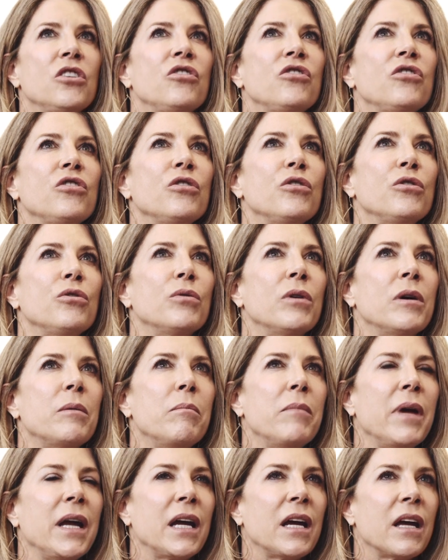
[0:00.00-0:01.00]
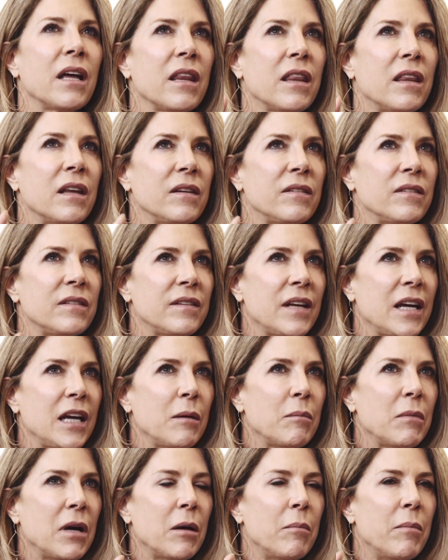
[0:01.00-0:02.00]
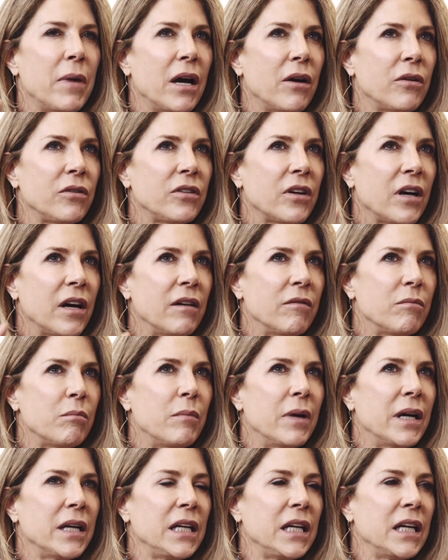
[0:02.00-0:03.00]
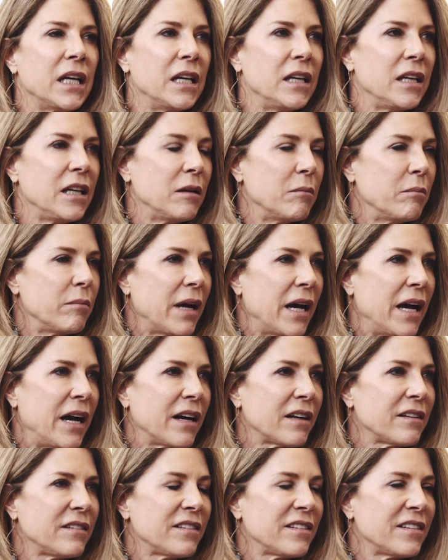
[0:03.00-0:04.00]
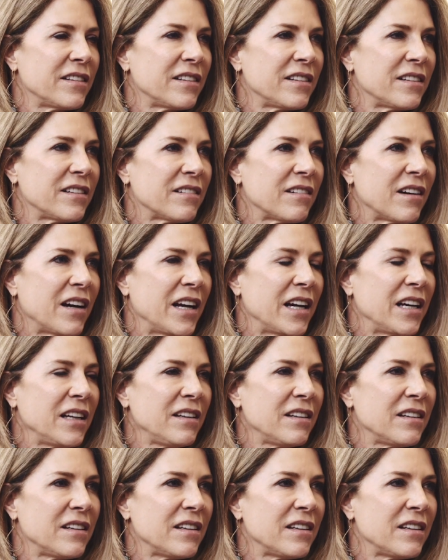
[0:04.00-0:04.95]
to make the same amount of money and impact, right,